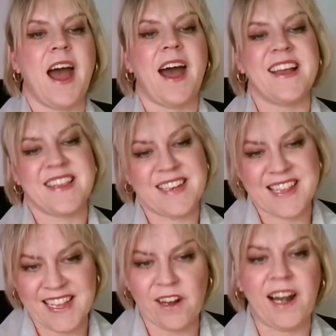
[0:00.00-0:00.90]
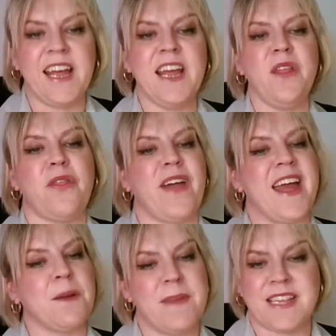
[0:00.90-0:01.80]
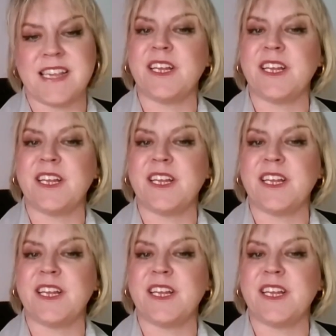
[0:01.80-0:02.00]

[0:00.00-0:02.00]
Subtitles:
I sincerely thank Mrs.